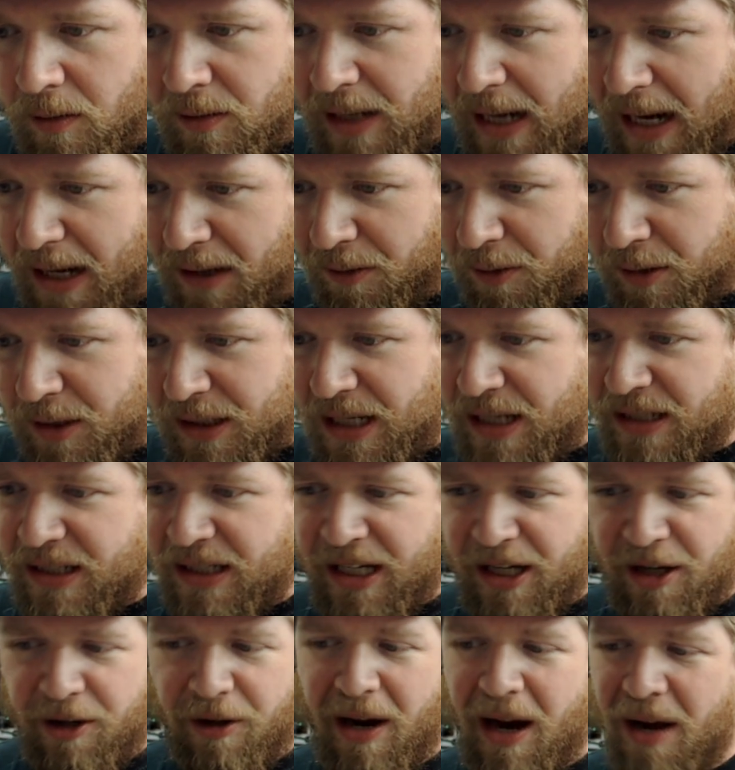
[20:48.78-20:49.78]
Taylor
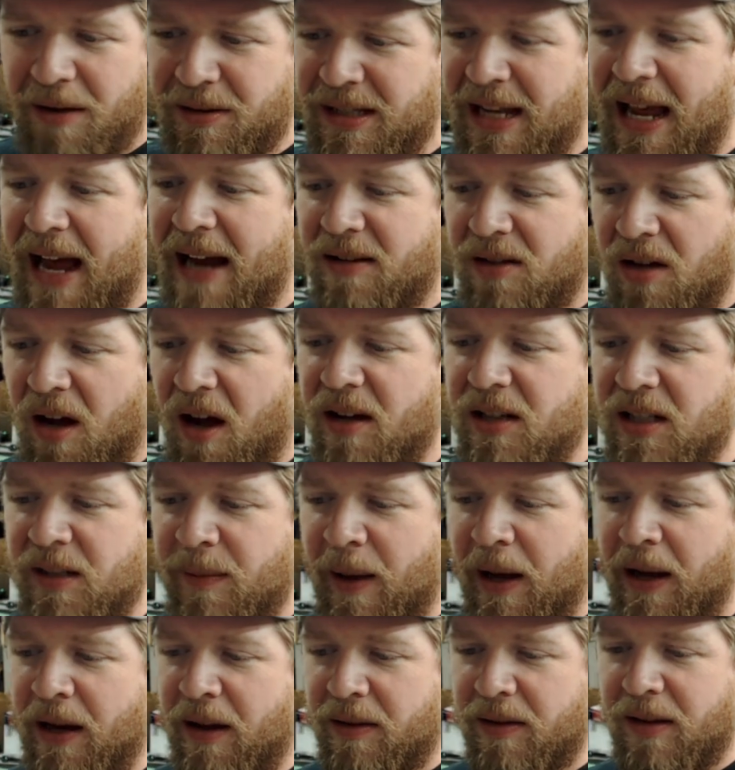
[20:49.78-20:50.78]
says, hear how Zach talks
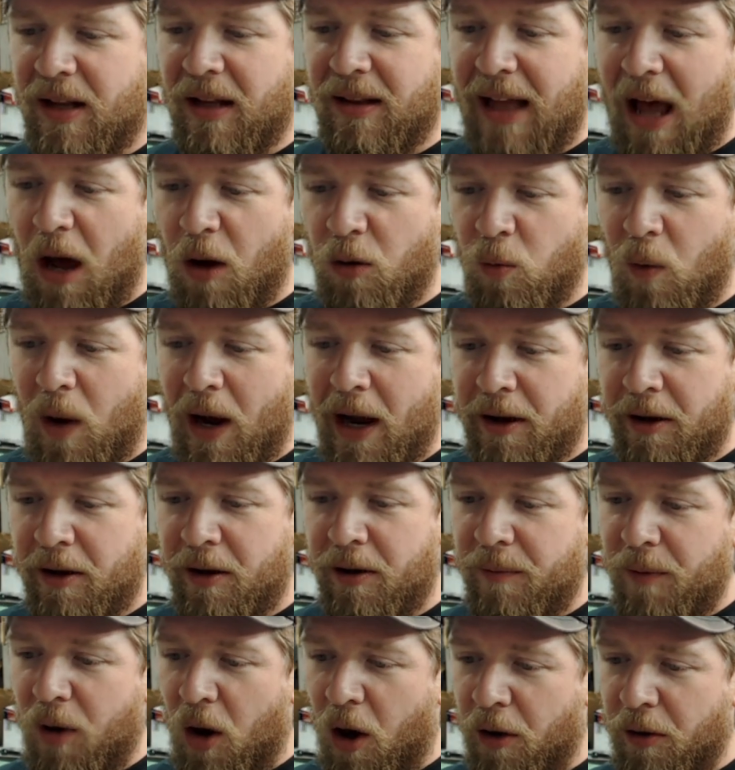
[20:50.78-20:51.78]
about it. The
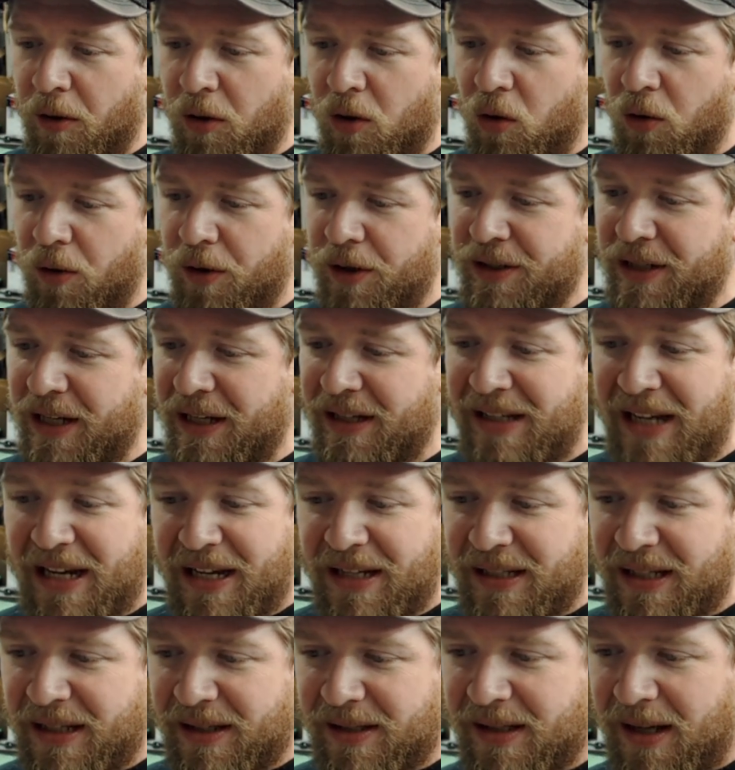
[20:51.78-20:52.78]
Loudwire article is a
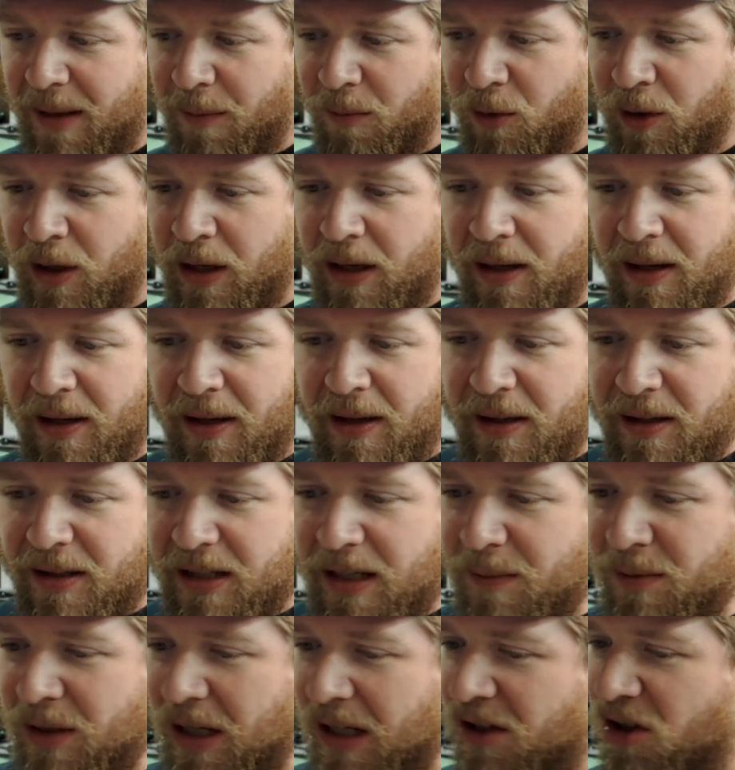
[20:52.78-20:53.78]
decent summary.
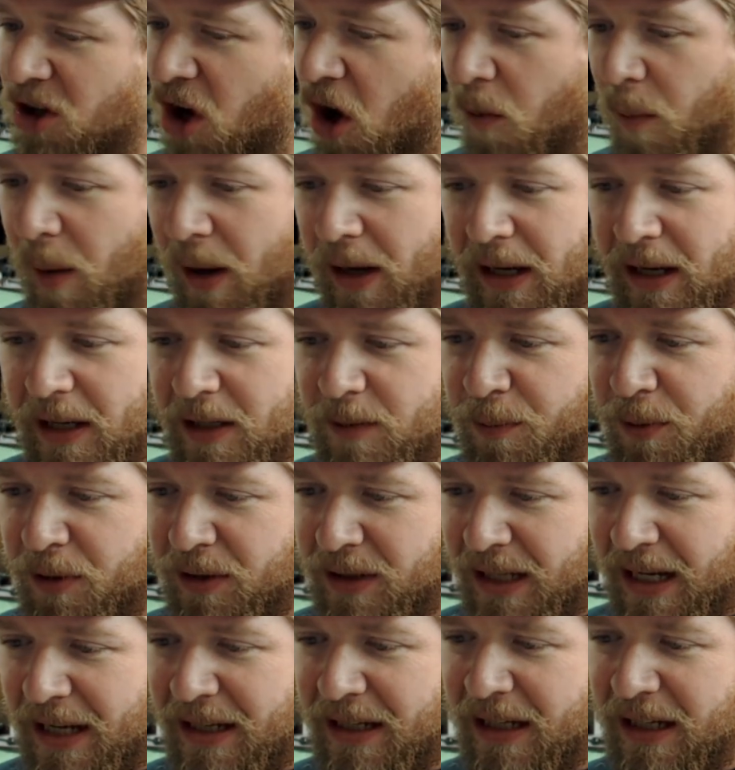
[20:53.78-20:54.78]
Seems like nobody is
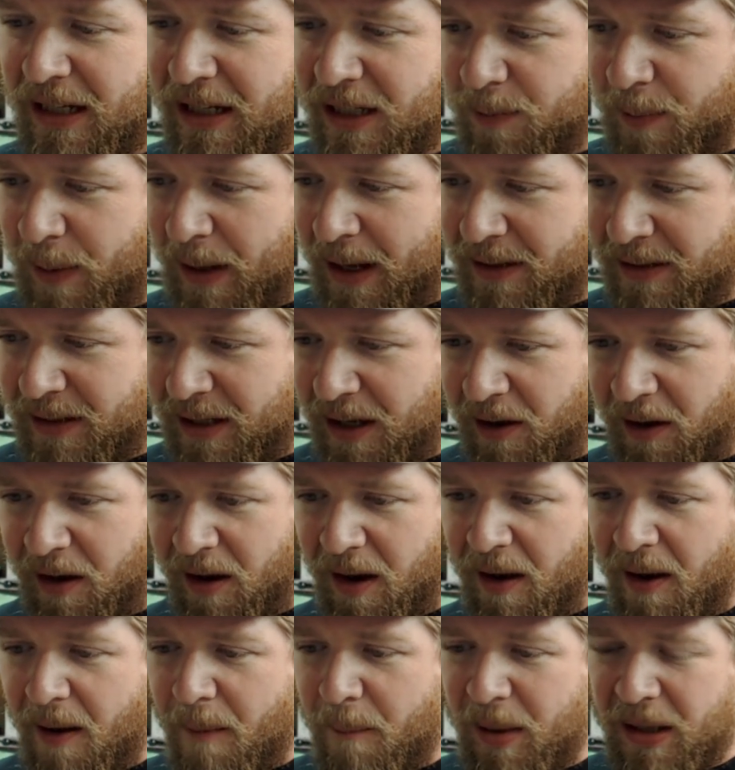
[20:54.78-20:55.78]
pretending it is
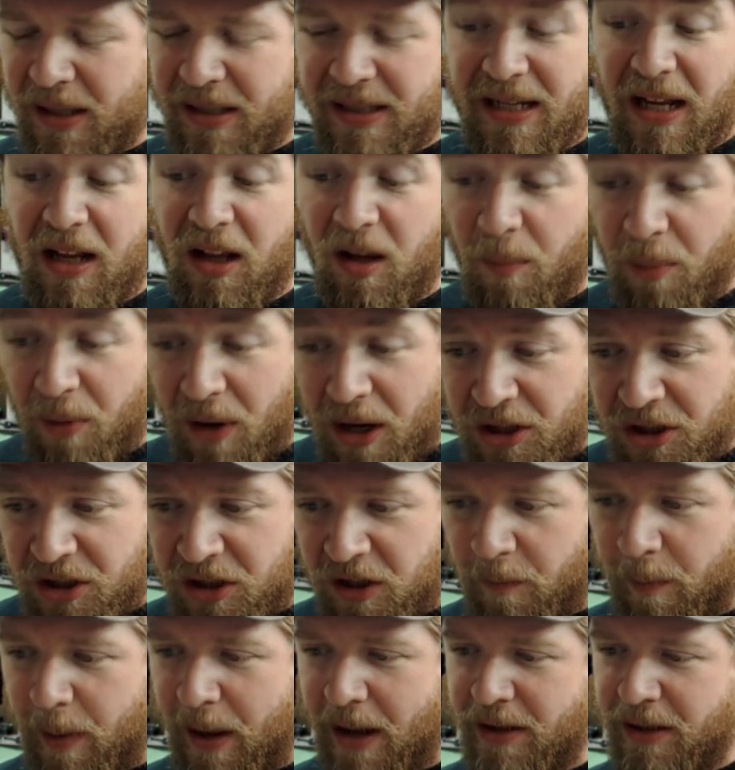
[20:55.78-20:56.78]
Pantera, but a
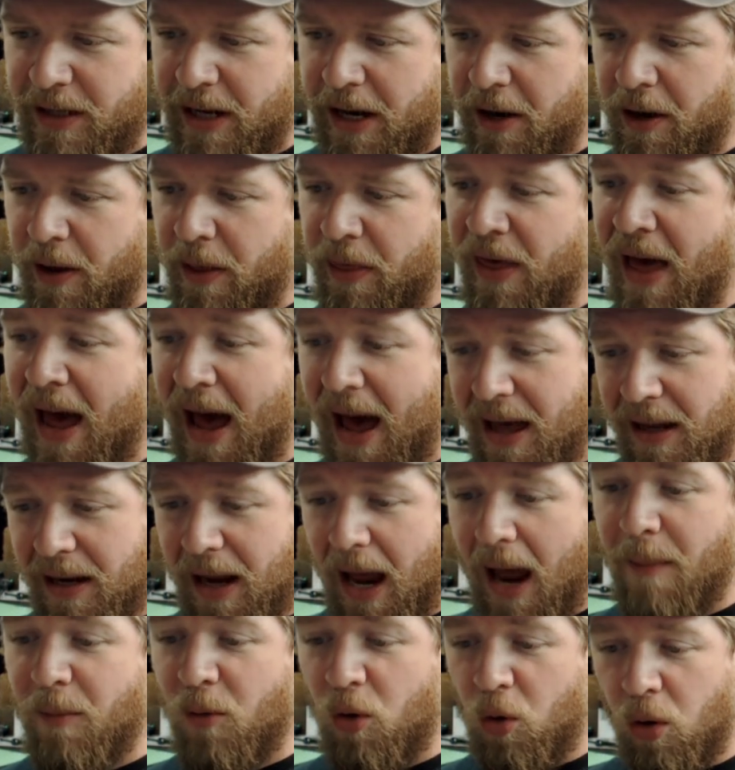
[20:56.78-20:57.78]
celebration of Pantera.
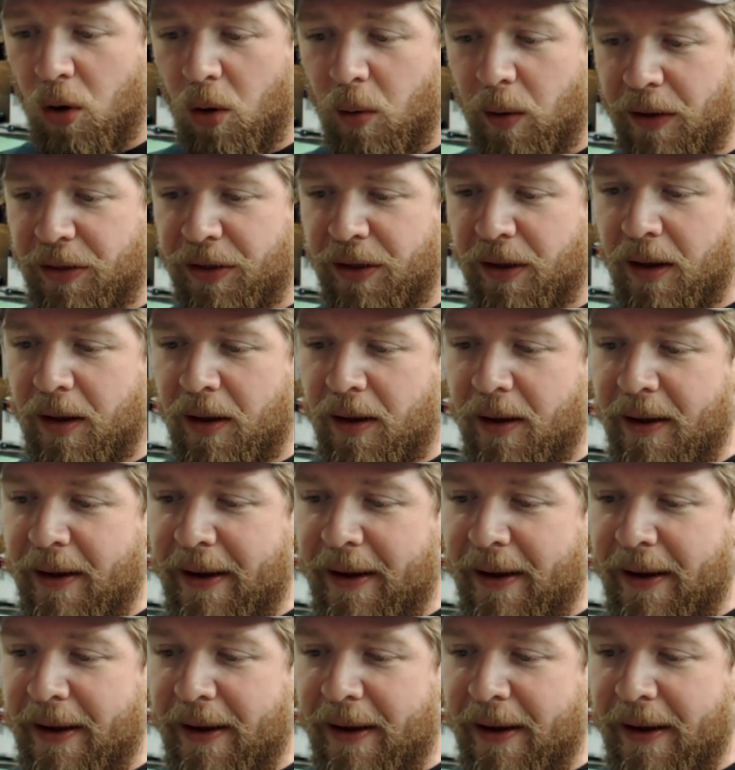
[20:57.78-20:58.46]
That I'm cool with.